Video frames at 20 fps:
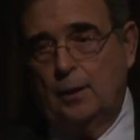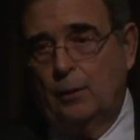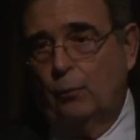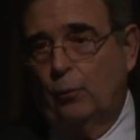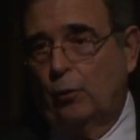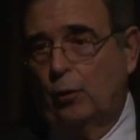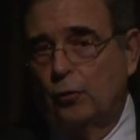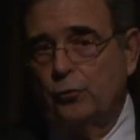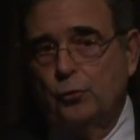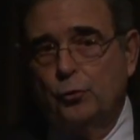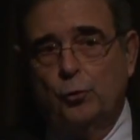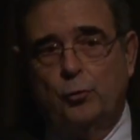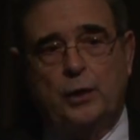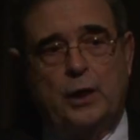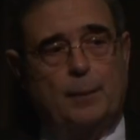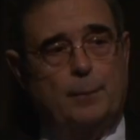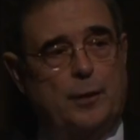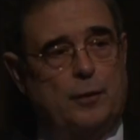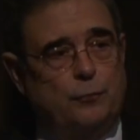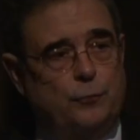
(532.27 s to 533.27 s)
We're also
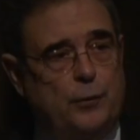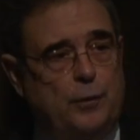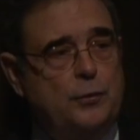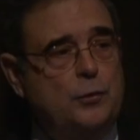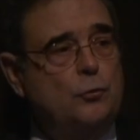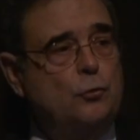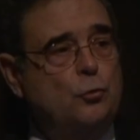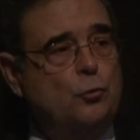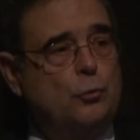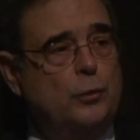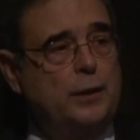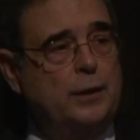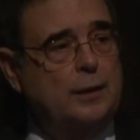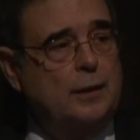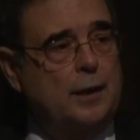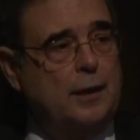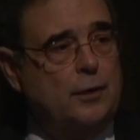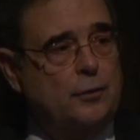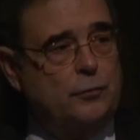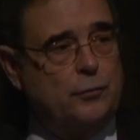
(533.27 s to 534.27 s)
doing about 15 to 20
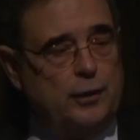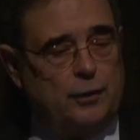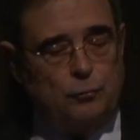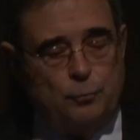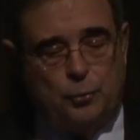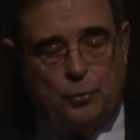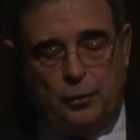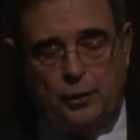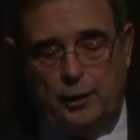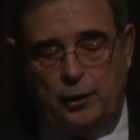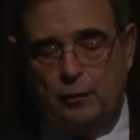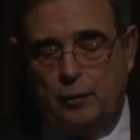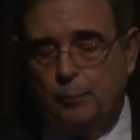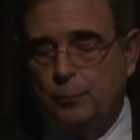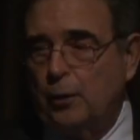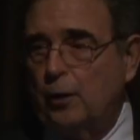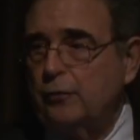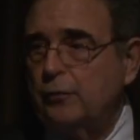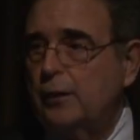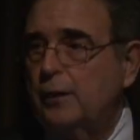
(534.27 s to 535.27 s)
contracts per year in
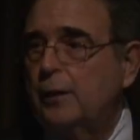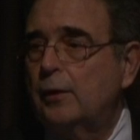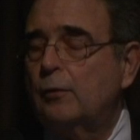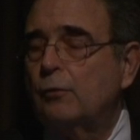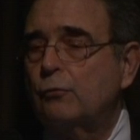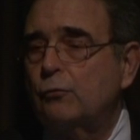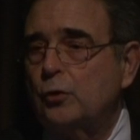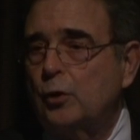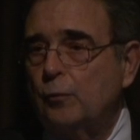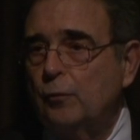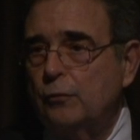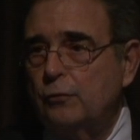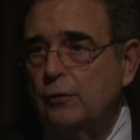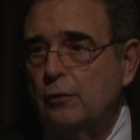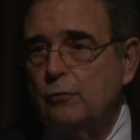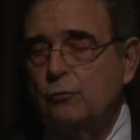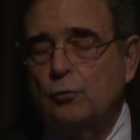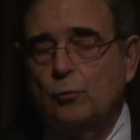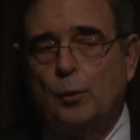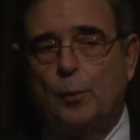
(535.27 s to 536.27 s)
process analytical
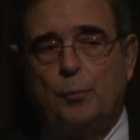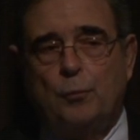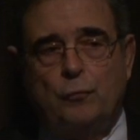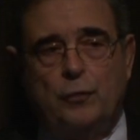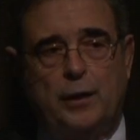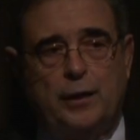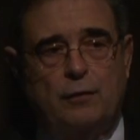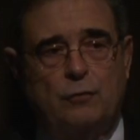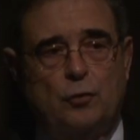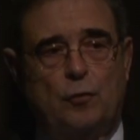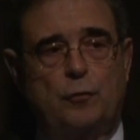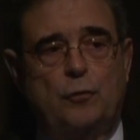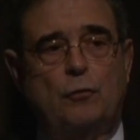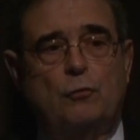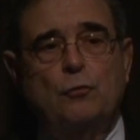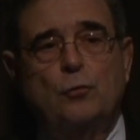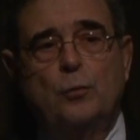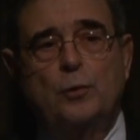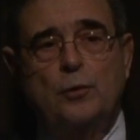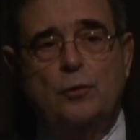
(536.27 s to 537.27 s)
services, so we're providing
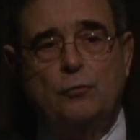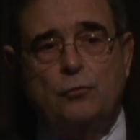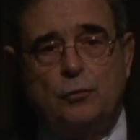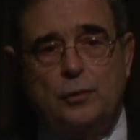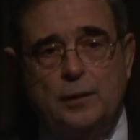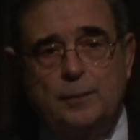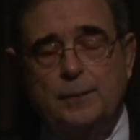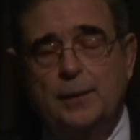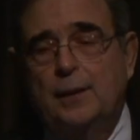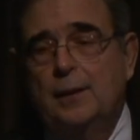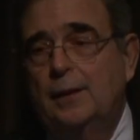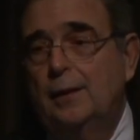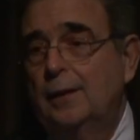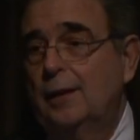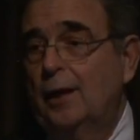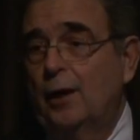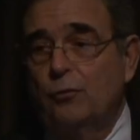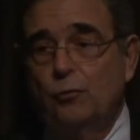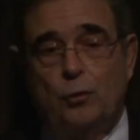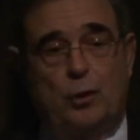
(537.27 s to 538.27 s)
services to industry.
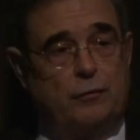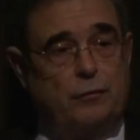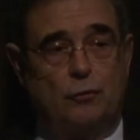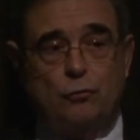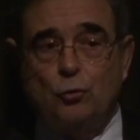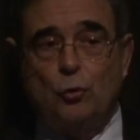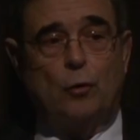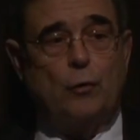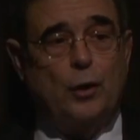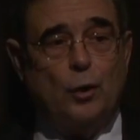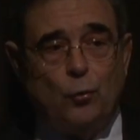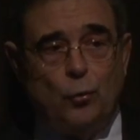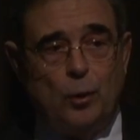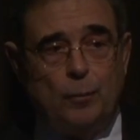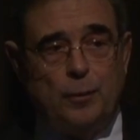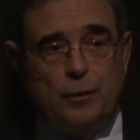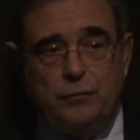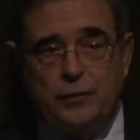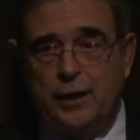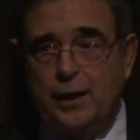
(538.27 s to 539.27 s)
As soon as they saw our
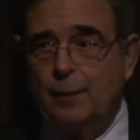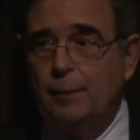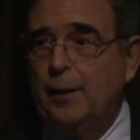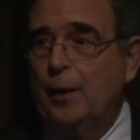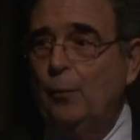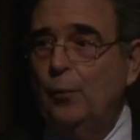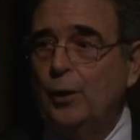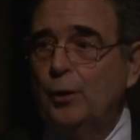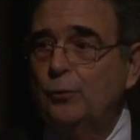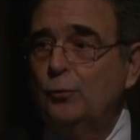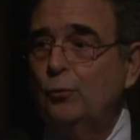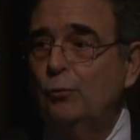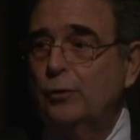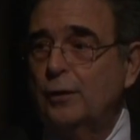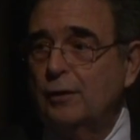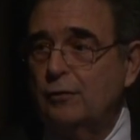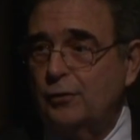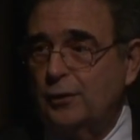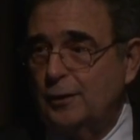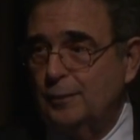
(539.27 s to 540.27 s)
equipment, say, hey man, we can do
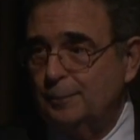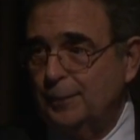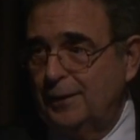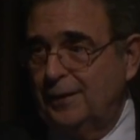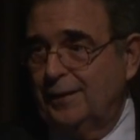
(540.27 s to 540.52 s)
things here.